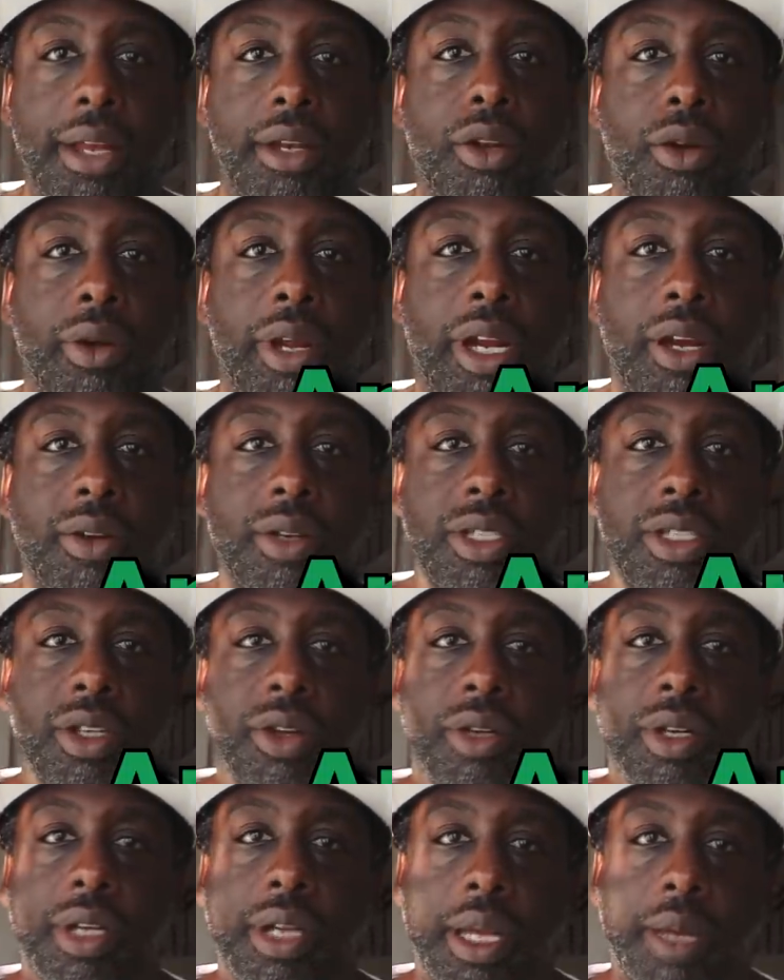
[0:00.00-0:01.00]
I know
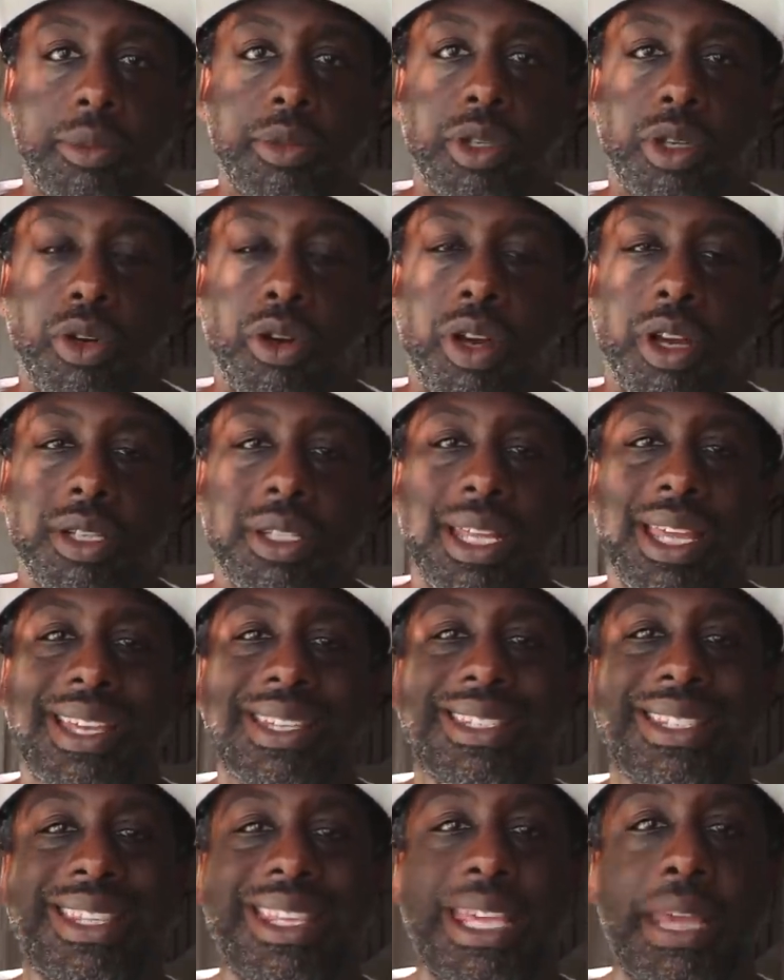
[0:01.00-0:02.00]
Arizona comes across
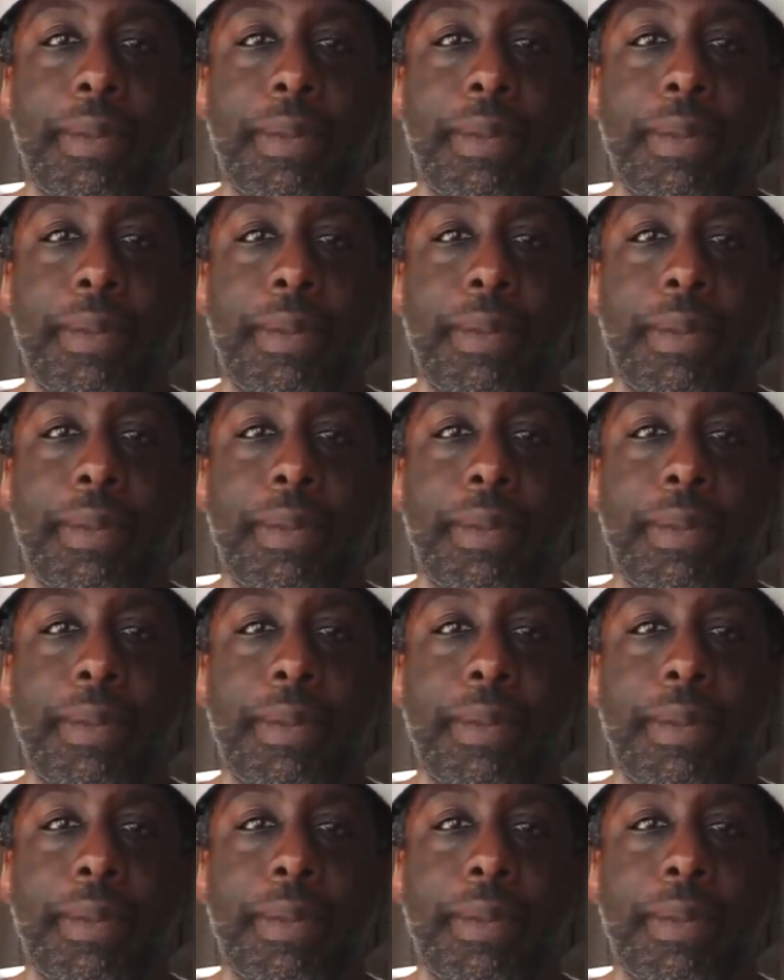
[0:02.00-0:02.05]
as